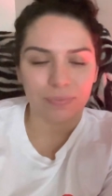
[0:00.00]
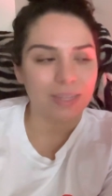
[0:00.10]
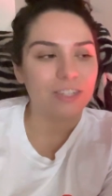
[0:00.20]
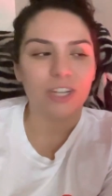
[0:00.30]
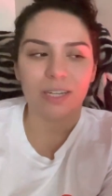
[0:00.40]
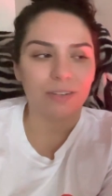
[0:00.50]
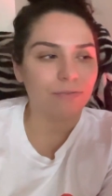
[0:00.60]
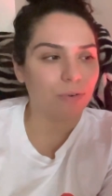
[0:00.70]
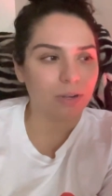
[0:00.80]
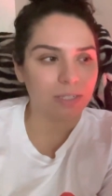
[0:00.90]
The enchanted
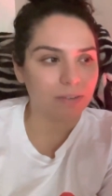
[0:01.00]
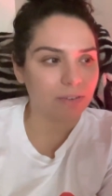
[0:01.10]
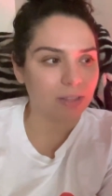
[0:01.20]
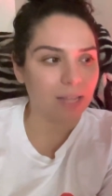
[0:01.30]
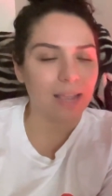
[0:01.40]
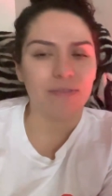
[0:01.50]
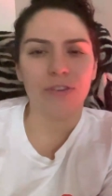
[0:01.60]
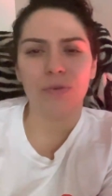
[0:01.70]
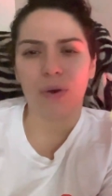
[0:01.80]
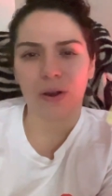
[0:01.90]
forest of your life.
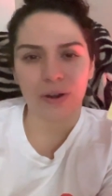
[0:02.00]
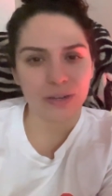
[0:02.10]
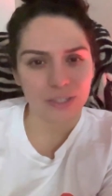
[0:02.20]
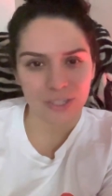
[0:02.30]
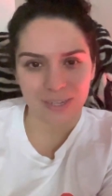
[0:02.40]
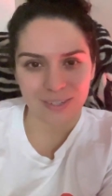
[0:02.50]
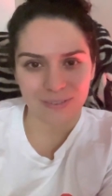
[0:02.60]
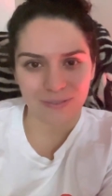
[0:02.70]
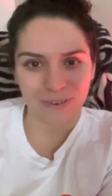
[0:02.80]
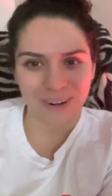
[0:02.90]
You are an
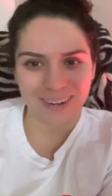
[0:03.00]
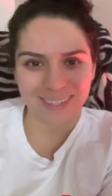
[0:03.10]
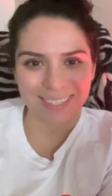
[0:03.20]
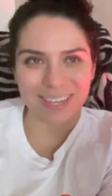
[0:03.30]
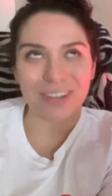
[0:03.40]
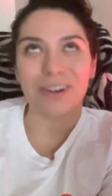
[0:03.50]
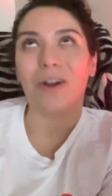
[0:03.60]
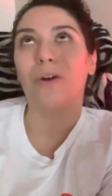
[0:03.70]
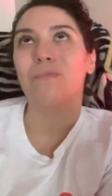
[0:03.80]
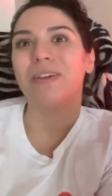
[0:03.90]
enchanted forest. Like your
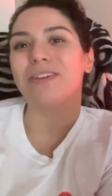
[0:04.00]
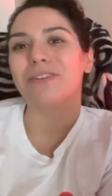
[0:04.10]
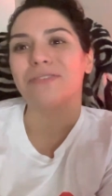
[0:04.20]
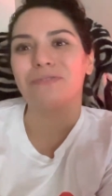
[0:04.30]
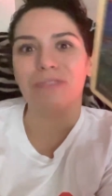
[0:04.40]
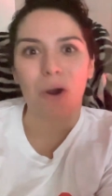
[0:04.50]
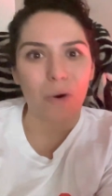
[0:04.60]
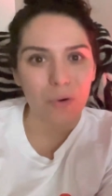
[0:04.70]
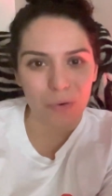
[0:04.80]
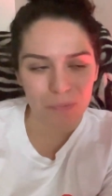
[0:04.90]
home, make your
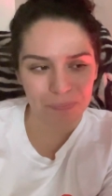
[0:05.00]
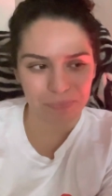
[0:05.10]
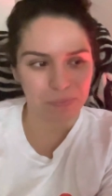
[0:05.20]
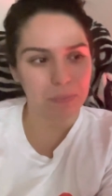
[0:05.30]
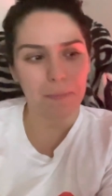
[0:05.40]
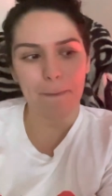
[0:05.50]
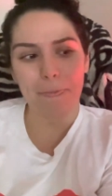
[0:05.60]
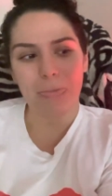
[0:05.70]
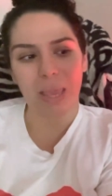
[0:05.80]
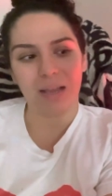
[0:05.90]
home.
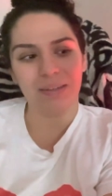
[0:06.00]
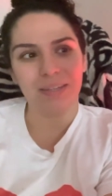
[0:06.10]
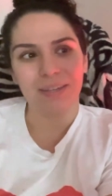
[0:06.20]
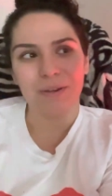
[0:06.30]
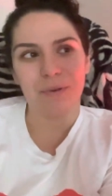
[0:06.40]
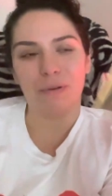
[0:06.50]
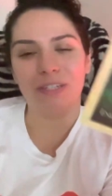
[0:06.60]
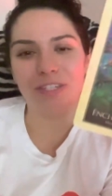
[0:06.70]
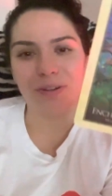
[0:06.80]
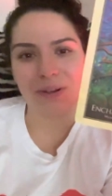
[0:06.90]
We
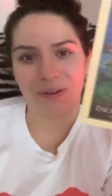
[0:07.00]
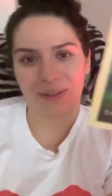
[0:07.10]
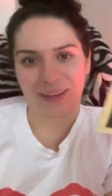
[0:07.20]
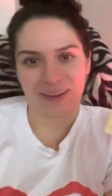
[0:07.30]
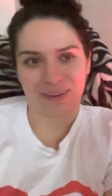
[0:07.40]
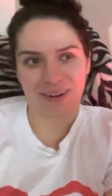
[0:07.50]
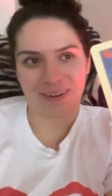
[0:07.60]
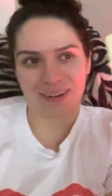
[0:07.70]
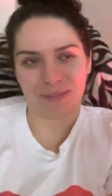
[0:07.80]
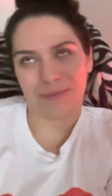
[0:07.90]
always joke, like around
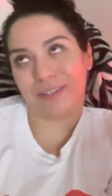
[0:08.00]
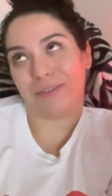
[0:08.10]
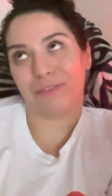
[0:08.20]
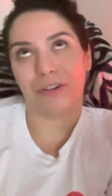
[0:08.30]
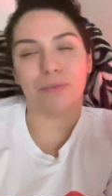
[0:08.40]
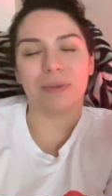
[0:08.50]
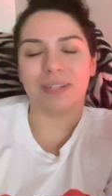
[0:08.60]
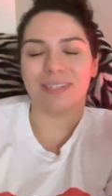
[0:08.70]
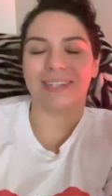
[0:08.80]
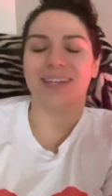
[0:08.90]
here, well, we don't joke, but
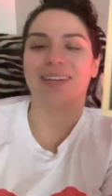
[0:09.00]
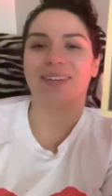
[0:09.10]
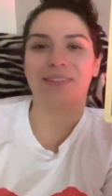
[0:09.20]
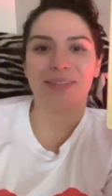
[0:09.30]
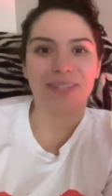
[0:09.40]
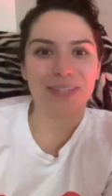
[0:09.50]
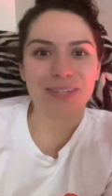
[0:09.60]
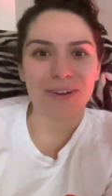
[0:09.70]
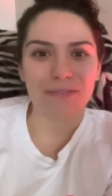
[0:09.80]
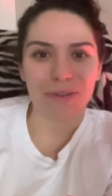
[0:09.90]
it's like, this is
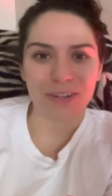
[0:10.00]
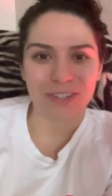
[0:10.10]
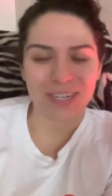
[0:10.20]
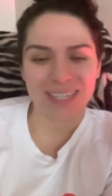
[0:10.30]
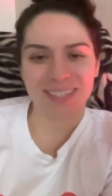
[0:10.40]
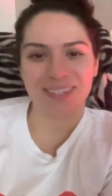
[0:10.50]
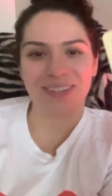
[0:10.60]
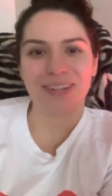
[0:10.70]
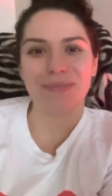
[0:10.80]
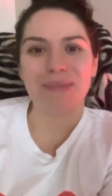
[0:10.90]
our fortress, our
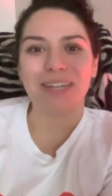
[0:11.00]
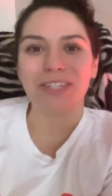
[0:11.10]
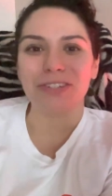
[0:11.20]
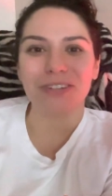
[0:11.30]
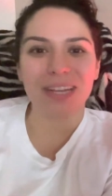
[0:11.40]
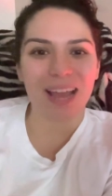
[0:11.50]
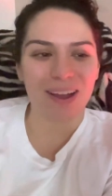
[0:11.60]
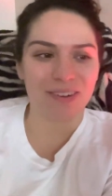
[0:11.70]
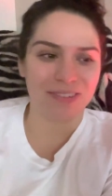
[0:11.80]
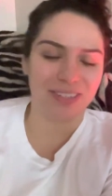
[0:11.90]
little magic tree
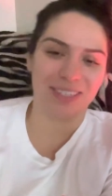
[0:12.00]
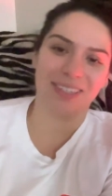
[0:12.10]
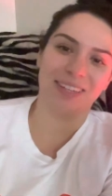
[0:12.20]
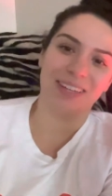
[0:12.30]
house,